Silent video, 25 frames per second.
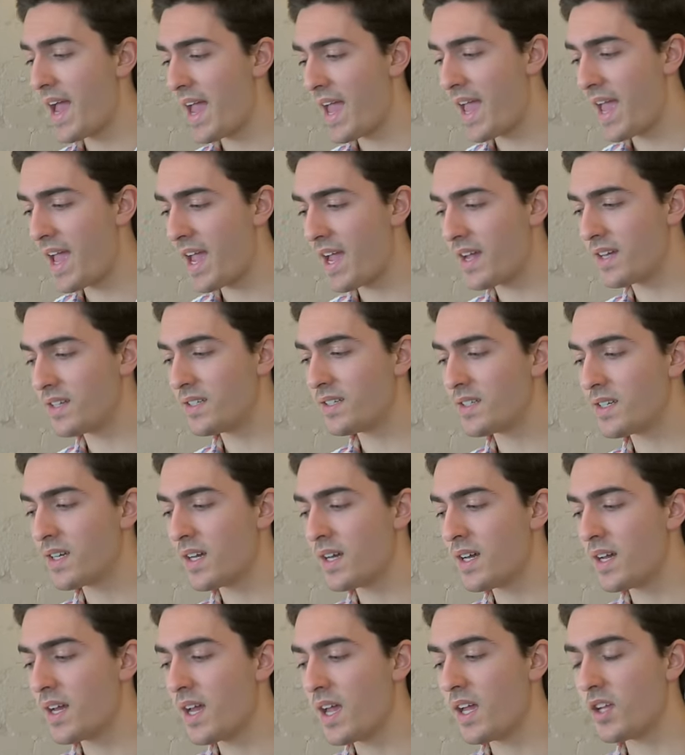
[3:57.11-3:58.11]
and
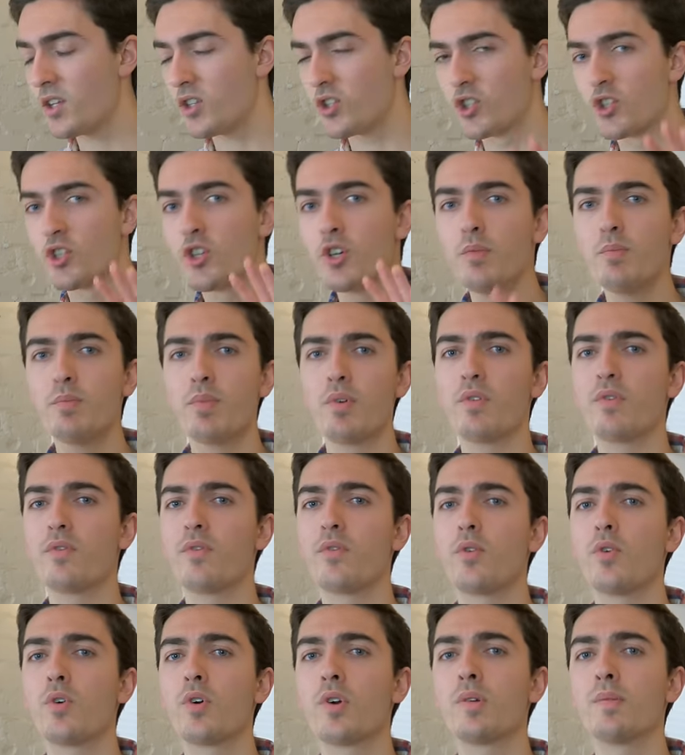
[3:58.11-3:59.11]
it should
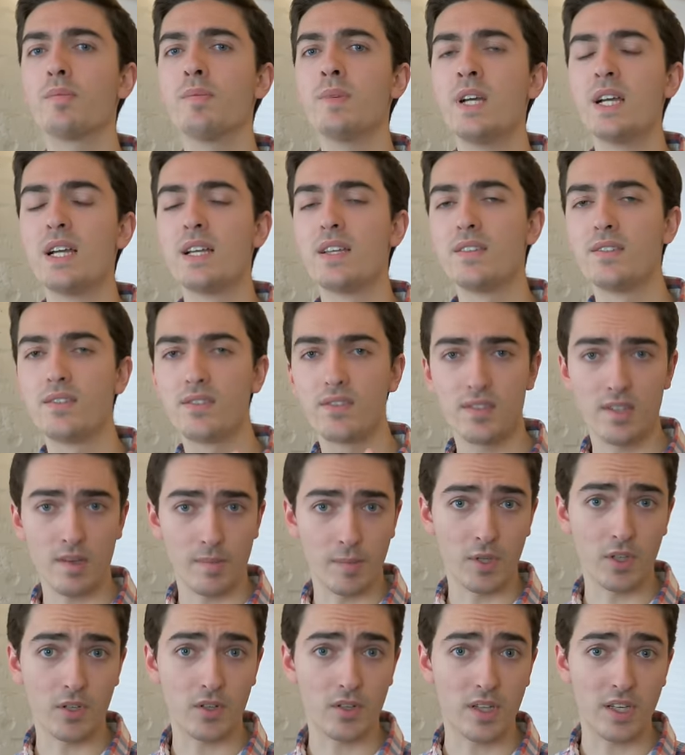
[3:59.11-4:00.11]
perform
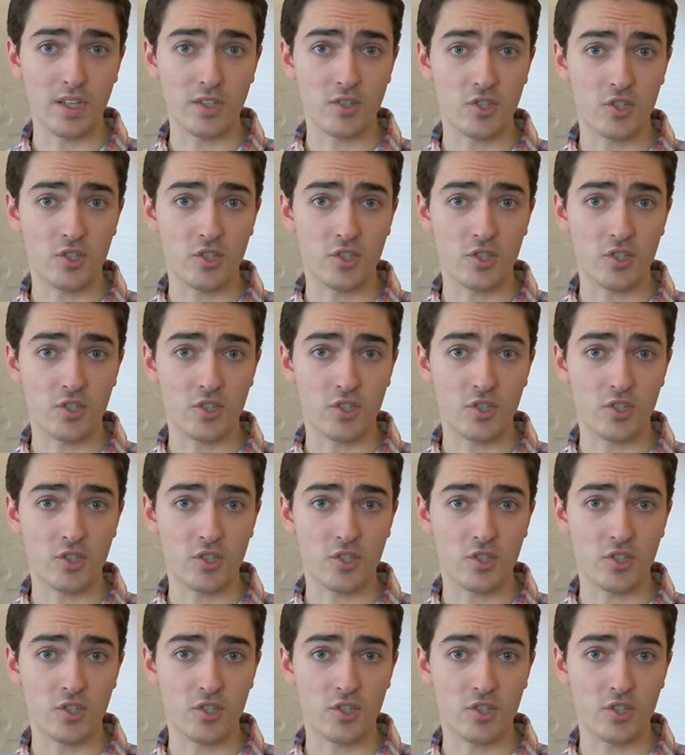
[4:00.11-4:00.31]
similarly